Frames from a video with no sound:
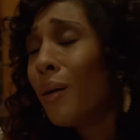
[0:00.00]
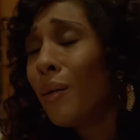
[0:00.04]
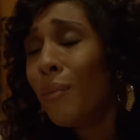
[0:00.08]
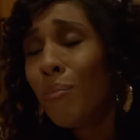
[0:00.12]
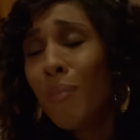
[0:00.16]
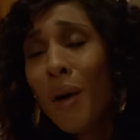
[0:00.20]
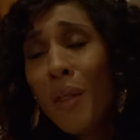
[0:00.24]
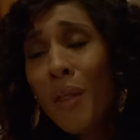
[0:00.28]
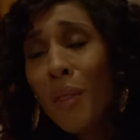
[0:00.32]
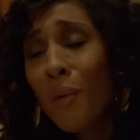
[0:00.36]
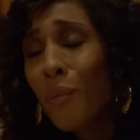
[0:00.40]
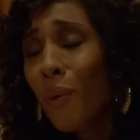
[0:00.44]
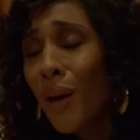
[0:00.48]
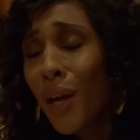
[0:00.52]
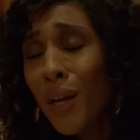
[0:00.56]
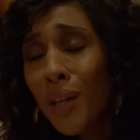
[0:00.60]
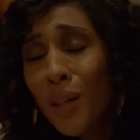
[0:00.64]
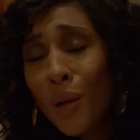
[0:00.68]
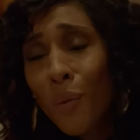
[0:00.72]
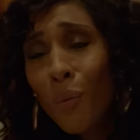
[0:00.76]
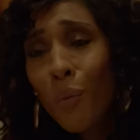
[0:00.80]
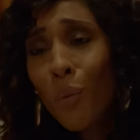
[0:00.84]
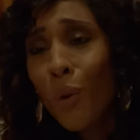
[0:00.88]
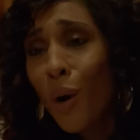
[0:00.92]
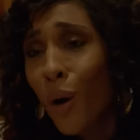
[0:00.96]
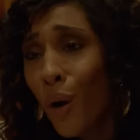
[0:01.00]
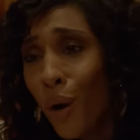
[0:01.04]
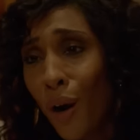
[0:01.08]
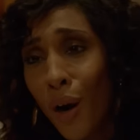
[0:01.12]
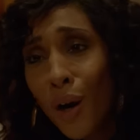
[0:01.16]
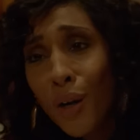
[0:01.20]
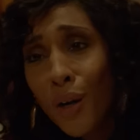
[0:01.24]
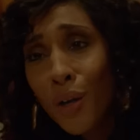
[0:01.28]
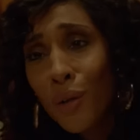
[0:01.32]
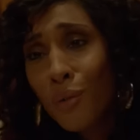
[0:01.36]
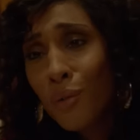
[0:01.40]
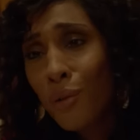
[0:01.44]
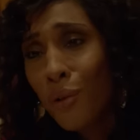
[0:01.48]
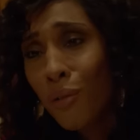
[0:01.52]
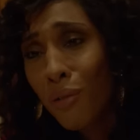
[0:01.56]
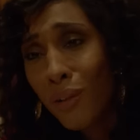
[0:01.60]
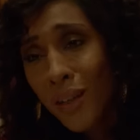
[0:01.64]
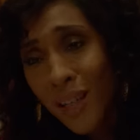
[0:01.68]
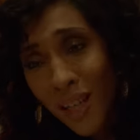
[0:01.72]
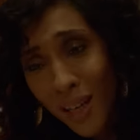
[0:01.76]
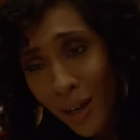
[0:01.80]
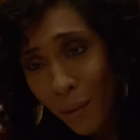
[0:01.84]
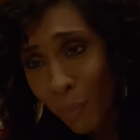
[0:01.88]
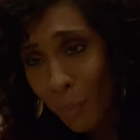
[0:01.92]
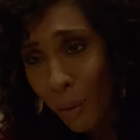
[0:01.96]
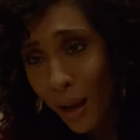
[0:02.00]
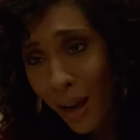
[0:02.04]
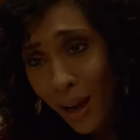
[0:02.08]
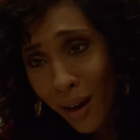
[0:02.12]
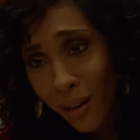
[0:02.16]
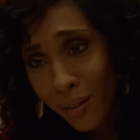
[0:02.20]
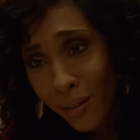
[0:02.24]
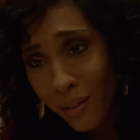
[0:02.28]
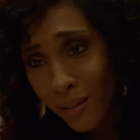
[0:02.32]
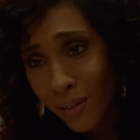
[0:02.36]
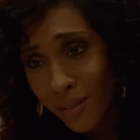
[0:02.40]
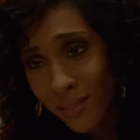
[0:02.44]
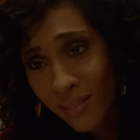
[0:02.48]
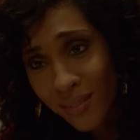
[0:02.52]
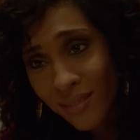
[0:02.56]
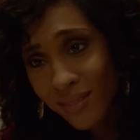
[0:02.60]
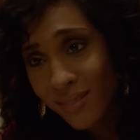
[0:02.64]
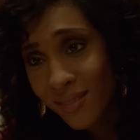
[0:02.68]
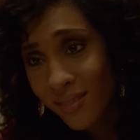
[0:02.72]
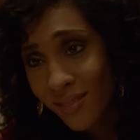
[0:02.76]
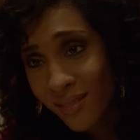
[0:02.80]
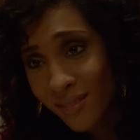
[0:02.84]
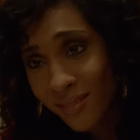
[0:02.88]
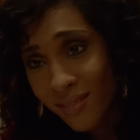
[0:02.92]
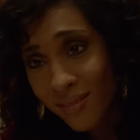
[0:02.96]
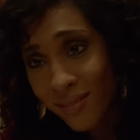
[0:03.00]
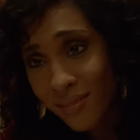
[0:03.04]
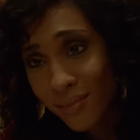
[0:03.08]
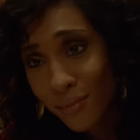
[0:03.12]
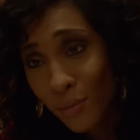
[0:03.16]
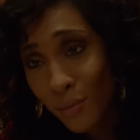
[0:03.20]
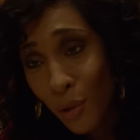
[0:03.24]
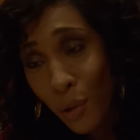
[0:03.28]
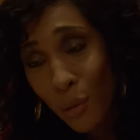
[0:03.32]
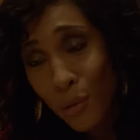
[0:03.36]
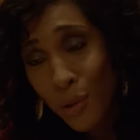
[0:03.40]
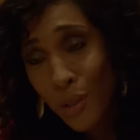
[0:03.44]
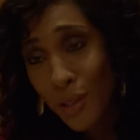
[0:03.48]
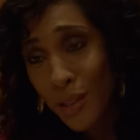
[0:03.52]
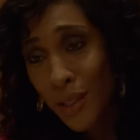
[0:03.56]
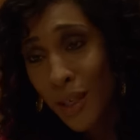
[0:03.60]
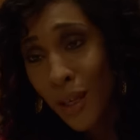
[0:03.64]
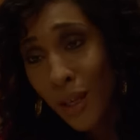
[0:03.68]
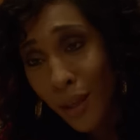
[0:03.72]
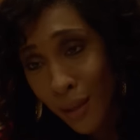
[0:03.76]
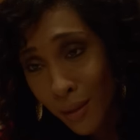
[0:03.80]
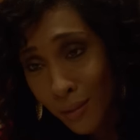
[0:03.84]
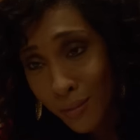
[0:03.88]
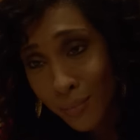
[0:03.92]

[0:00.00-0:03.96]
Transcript: "Mother, what in the world are you grinning about?" You know what she said?